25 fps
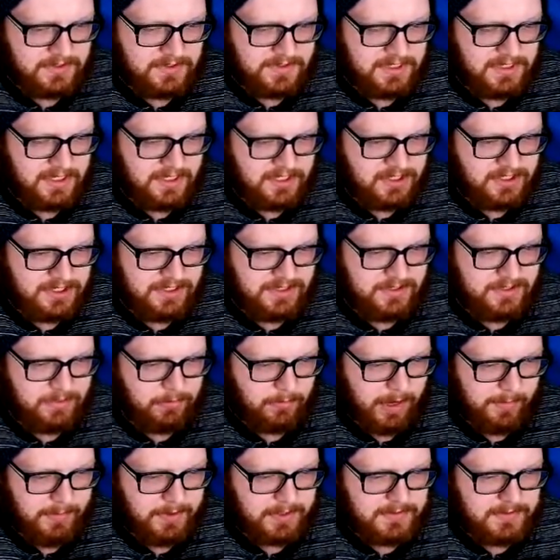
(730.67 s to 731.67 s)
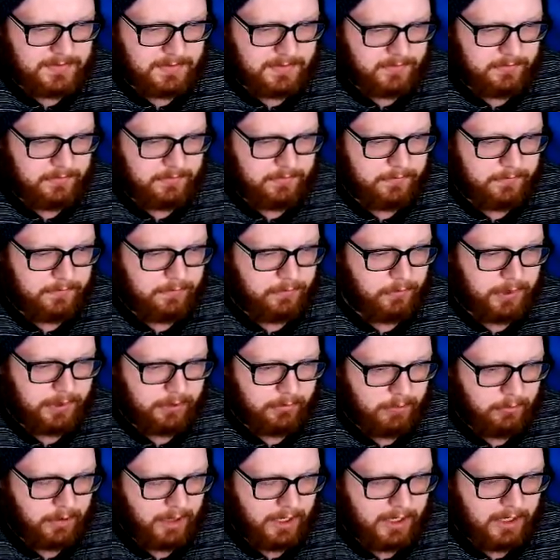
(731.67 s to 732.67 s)
this thing just gets to rapid spin for free,
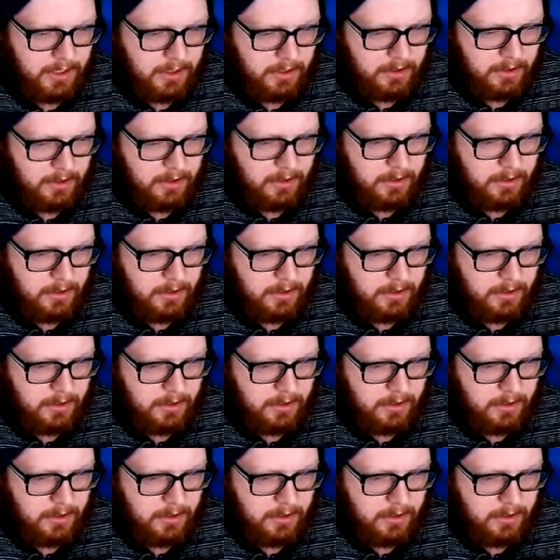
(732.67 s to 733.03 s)
right?